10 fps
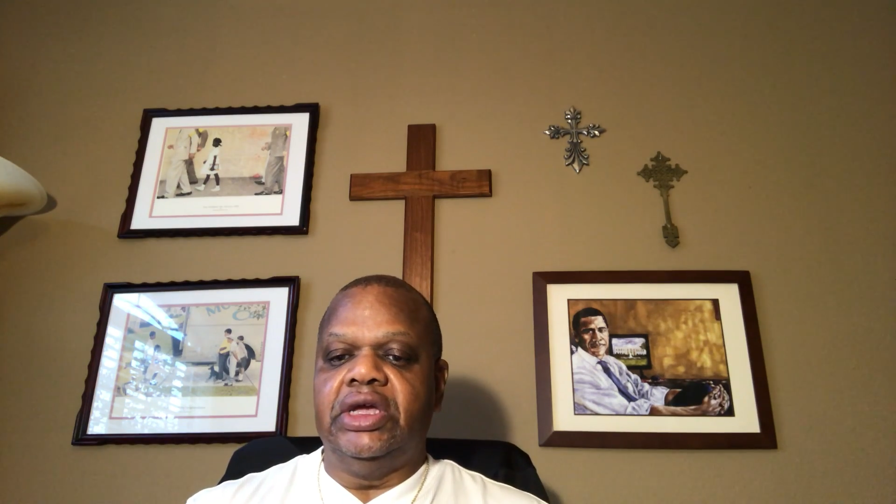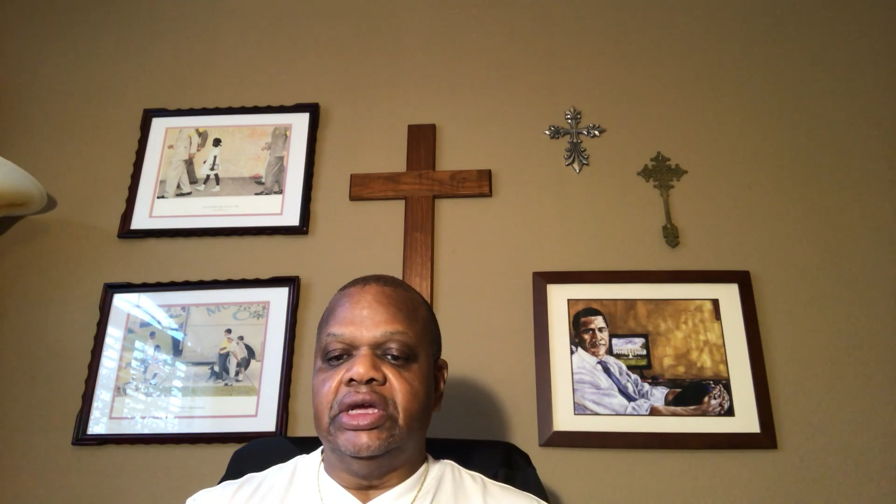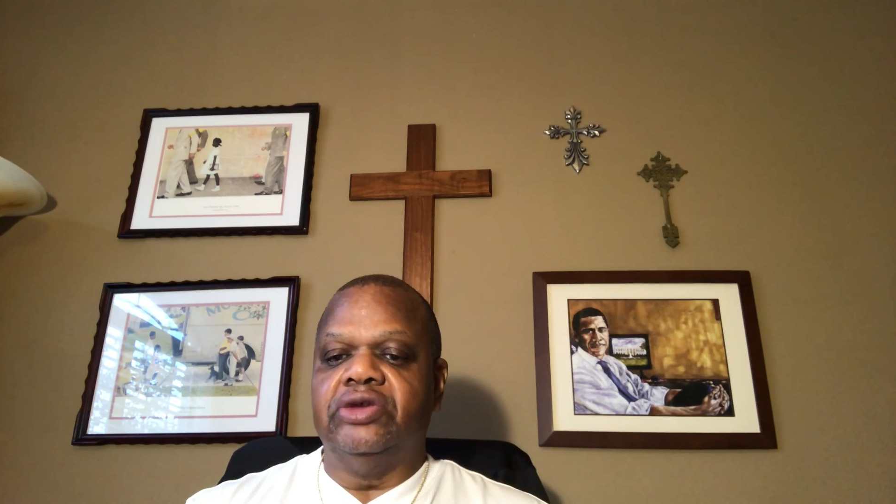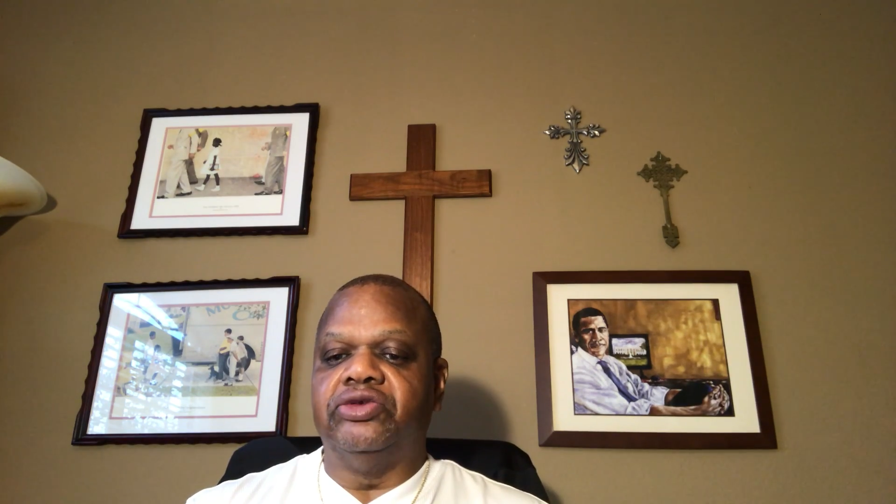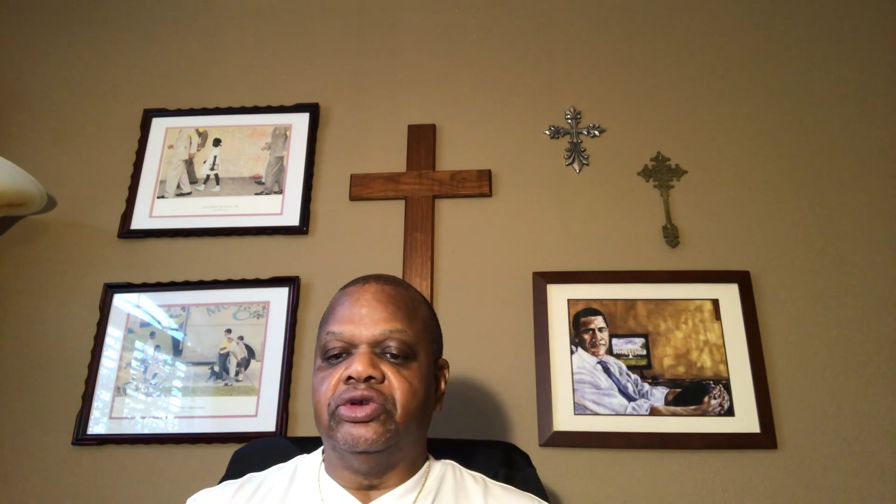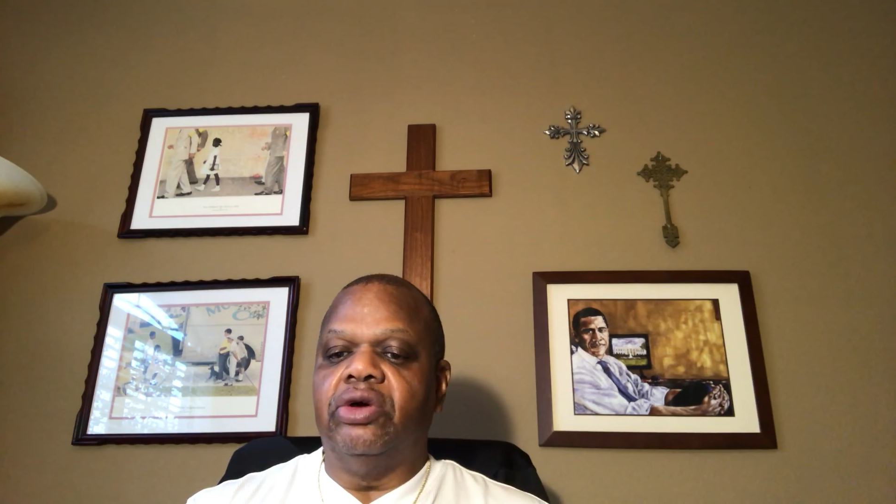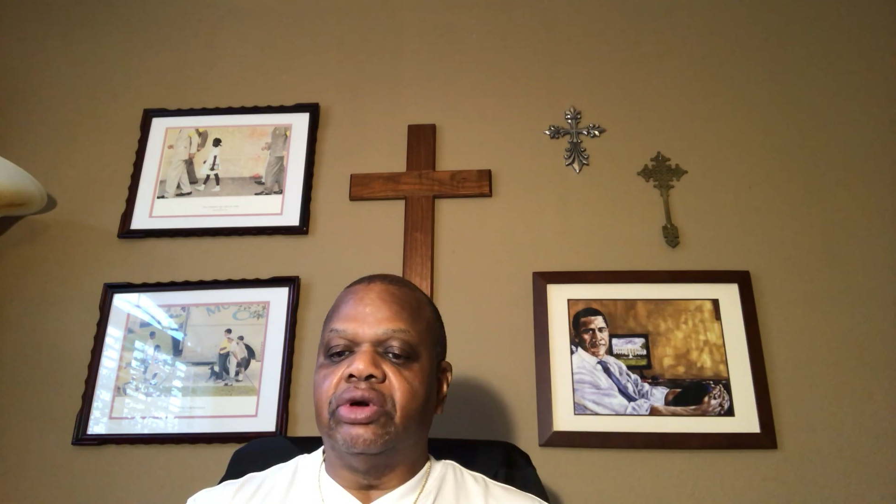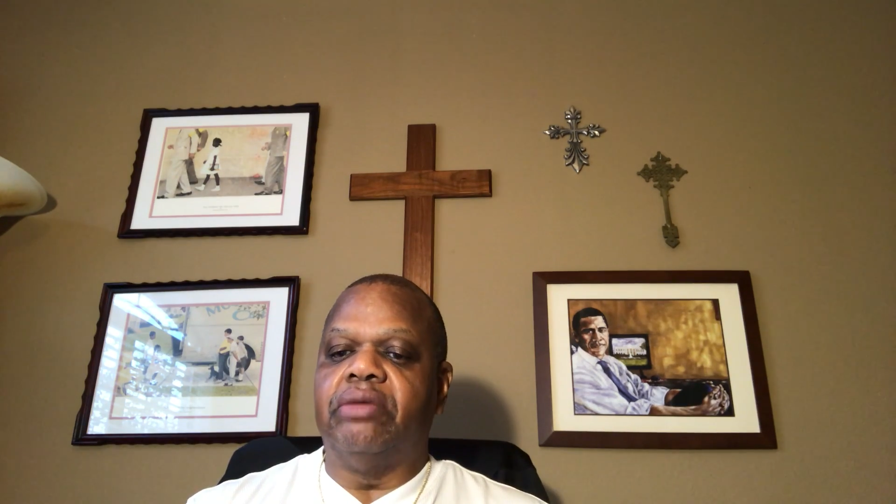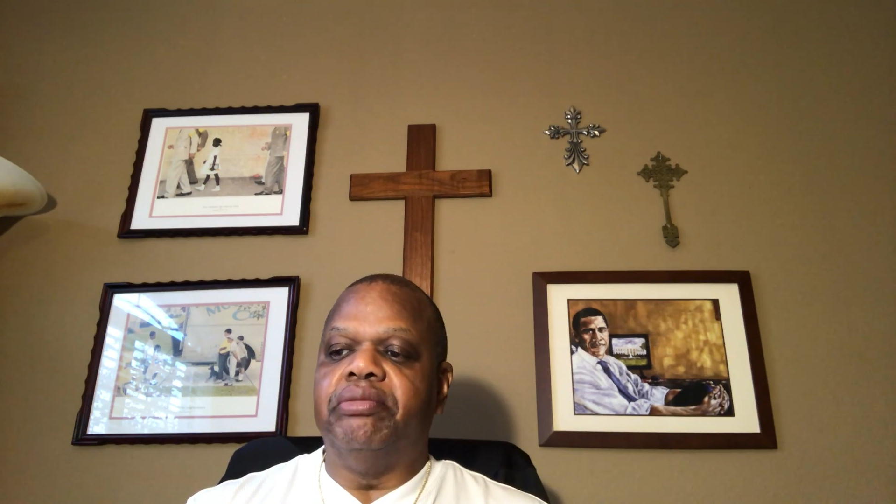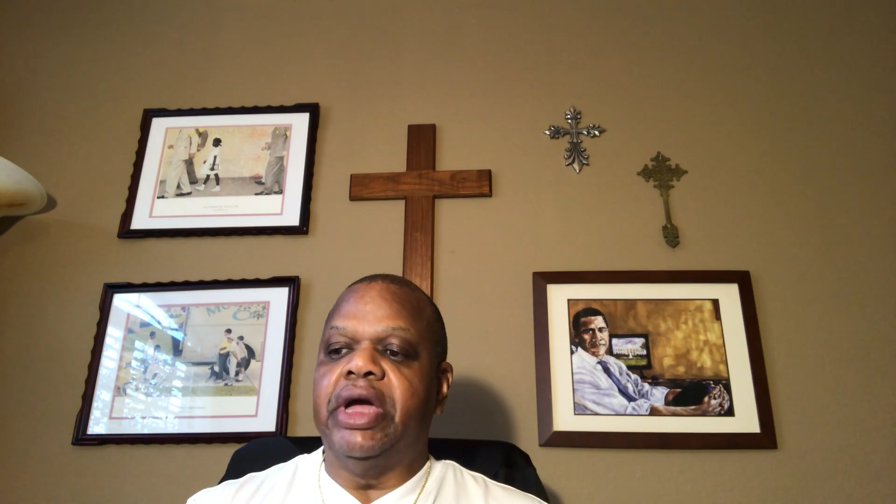is "Don't
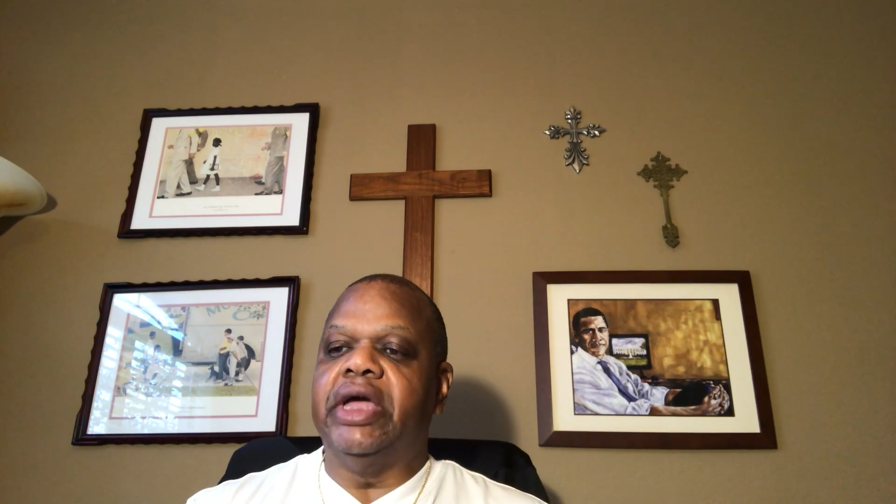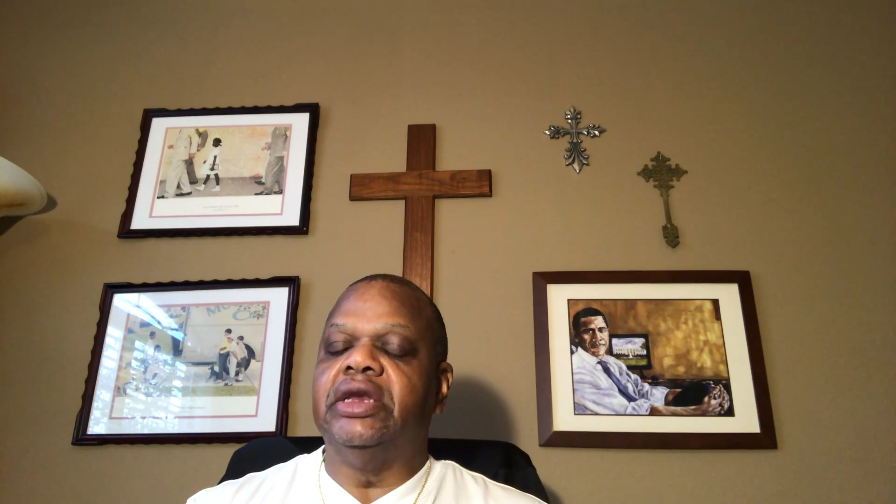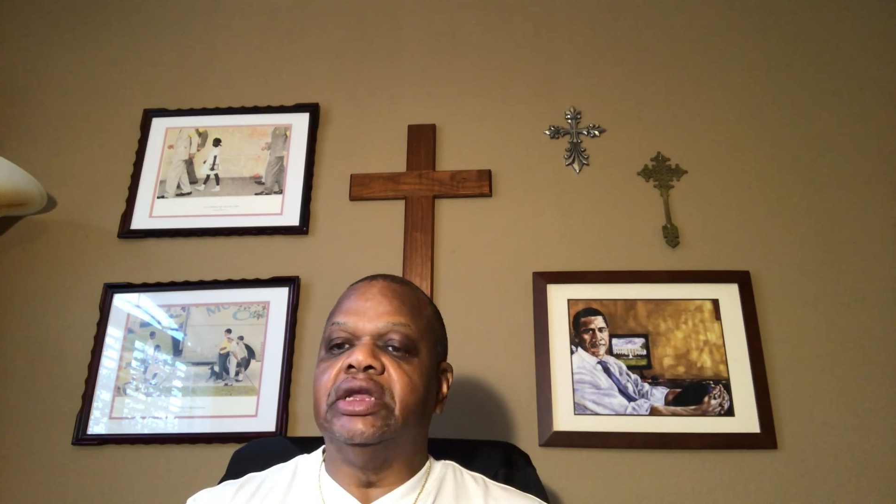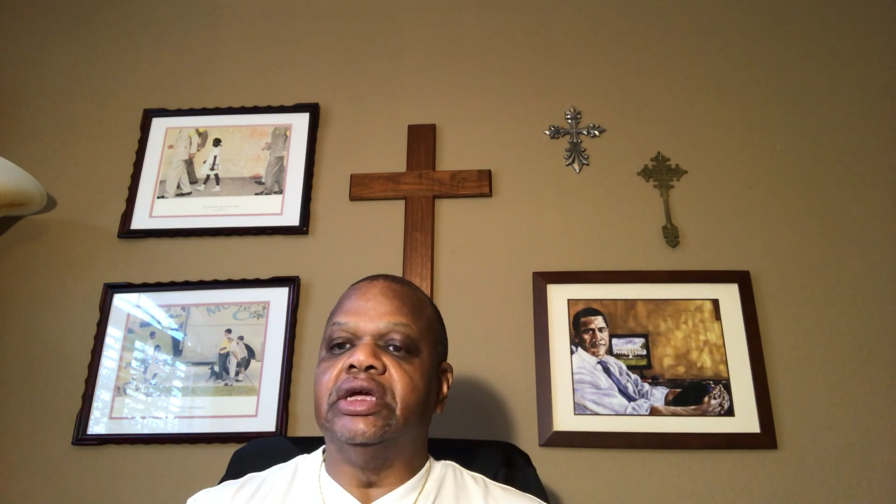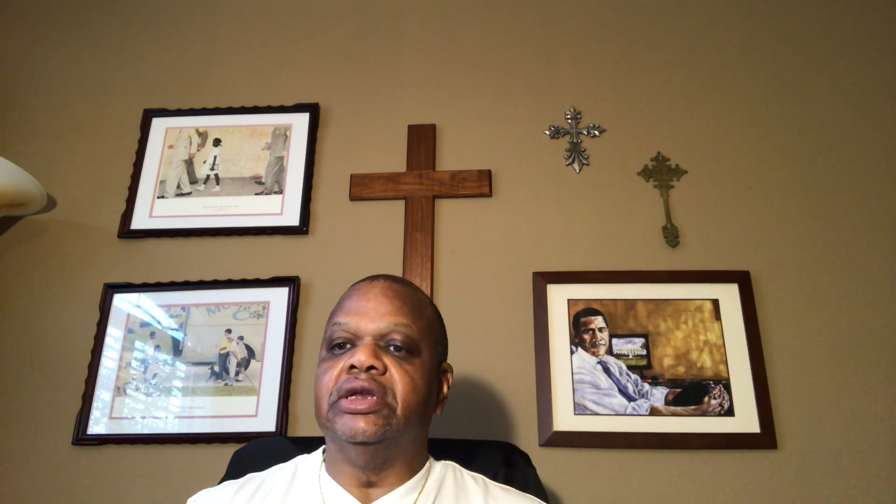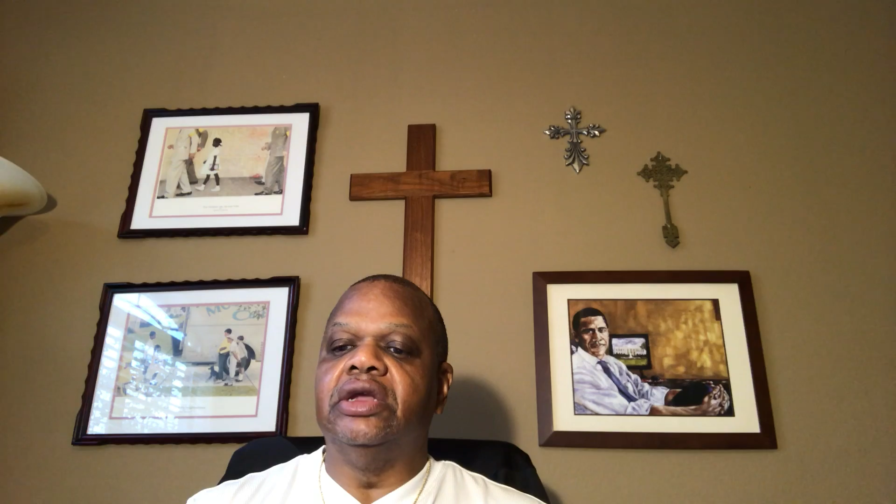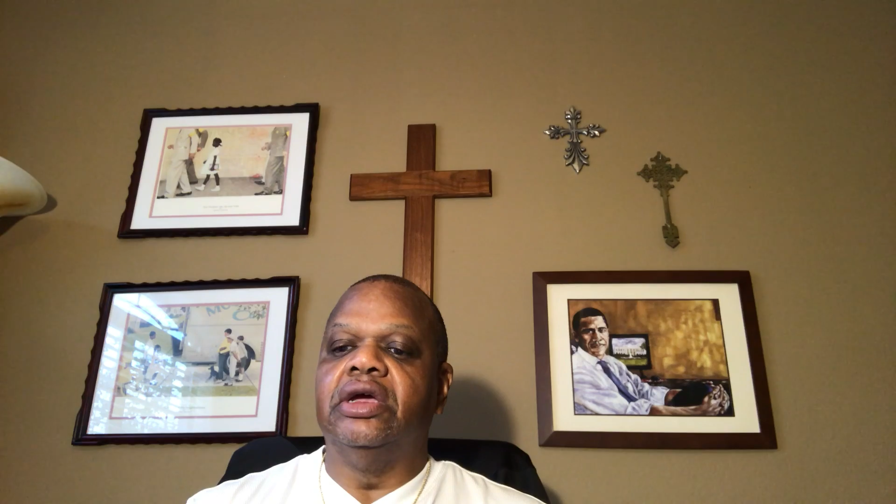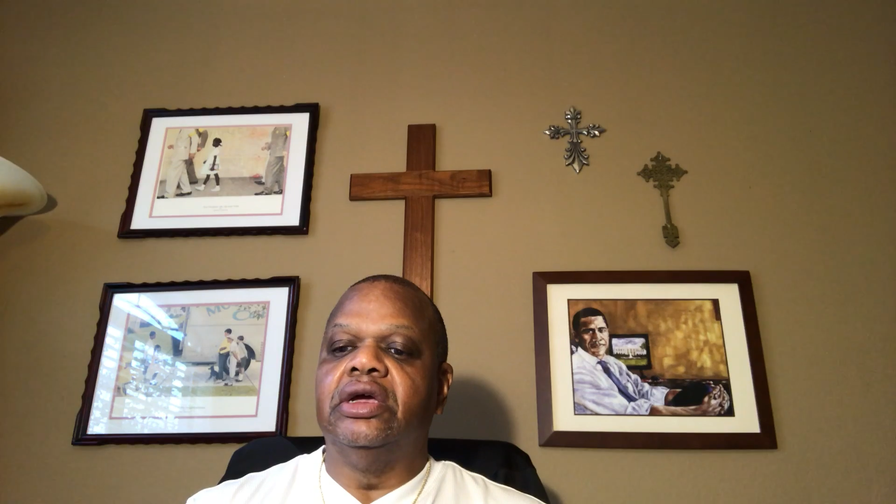abandon